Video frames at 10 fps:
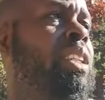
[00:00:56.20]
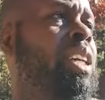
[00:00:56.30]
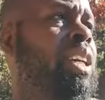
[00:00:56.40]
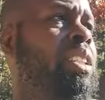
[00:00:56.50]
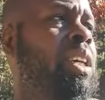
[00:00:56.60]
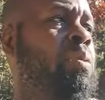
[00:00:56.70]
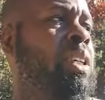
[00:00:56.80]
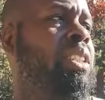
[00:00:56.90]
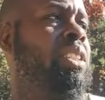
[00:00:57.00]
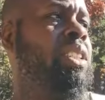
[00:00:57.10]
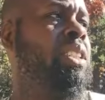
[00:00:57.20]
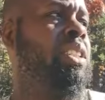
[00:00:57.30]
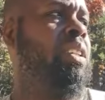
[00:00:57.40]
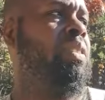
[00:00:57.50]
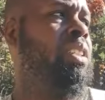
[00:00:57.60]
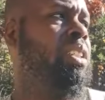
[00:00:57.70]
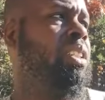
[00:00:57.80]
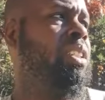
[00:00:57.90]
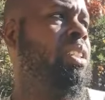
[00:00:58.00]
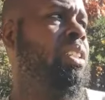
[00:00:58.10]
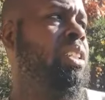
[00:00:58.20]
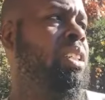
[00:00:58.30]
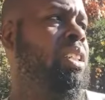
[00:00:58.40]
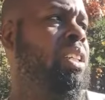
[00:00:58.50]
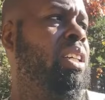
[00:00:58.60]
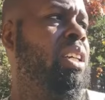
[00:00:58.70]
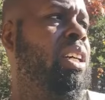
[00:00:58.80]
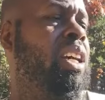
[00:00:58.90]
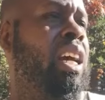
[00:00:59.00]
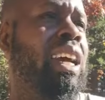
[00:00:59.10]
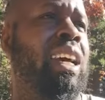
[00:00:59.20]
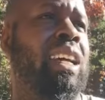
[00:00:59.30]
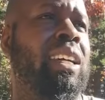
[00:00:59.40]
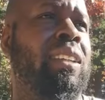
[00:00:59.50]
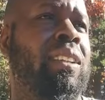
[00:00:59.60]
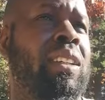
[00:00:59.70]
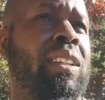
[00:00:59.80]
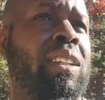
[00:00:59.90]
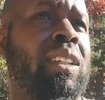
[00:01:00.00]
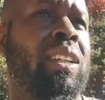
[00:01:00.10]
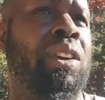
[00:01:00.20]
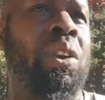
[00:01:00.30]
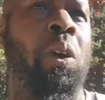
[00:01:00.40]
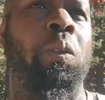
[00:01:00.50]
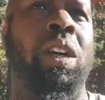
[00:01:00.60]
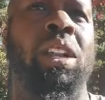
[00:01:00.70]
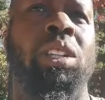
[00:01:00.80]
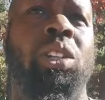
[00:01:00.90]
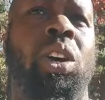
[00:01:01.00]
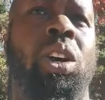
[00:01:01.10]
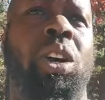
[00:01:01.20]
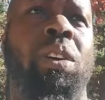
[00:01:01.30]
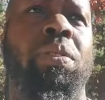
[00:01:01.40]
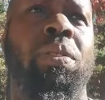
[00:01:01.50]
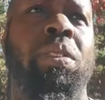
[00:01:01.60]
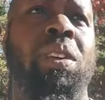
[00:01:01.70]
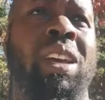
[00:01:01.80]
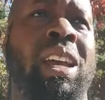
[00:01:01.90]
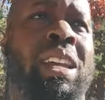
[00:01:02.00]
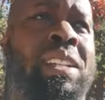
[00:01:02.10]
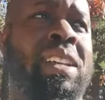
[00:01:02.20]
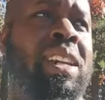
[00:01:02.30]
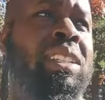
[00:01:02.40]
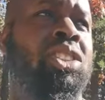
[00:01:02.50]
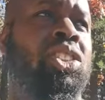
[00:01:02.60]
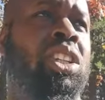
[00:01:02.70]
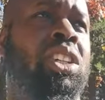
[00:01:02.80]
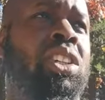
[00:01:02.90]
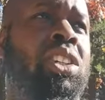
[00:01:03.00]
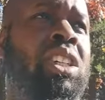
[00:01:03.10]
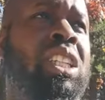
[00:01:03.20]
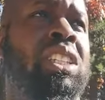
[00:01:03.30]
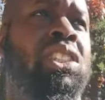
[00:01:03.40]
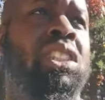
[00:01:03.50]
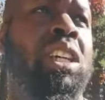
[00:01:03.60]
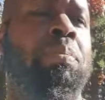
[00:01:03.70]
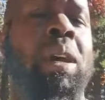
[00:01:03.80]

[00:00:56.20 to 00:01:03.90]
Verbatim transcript: today that we can see something and know that it's off and yet and still sit